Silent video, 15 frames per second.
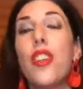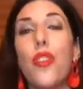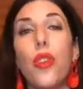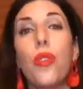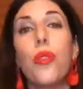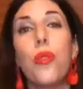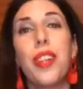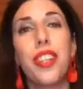
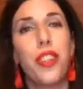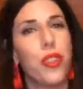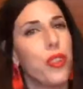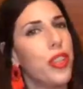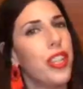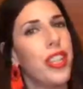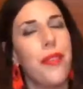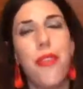No one
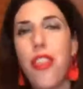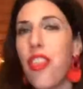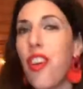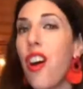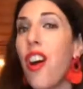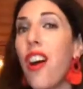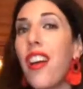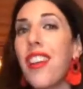could have
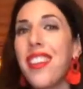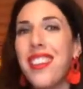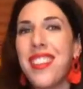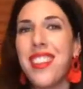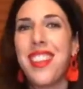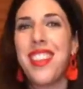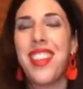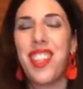thought
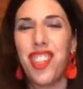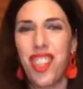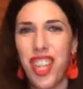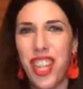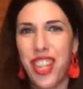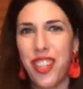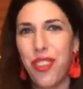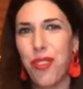that
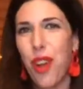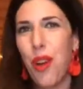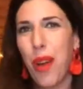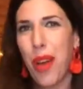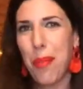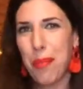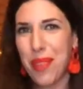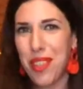she'd grow
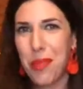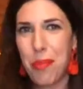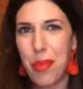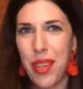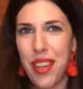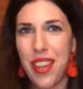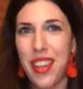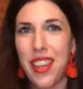up to
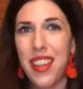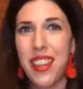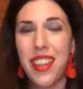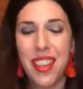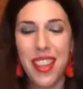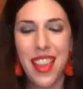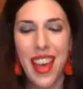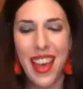be
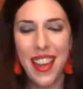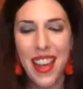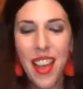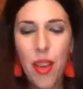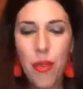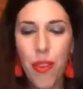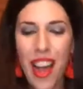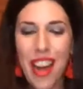that
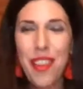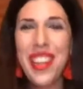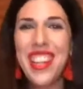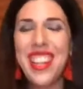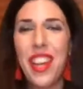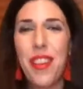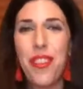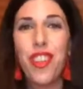fiery,
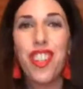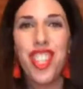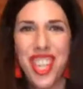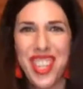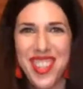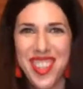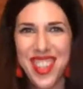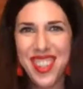clever
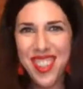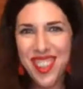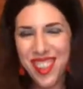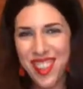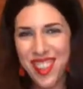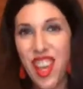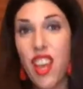justice,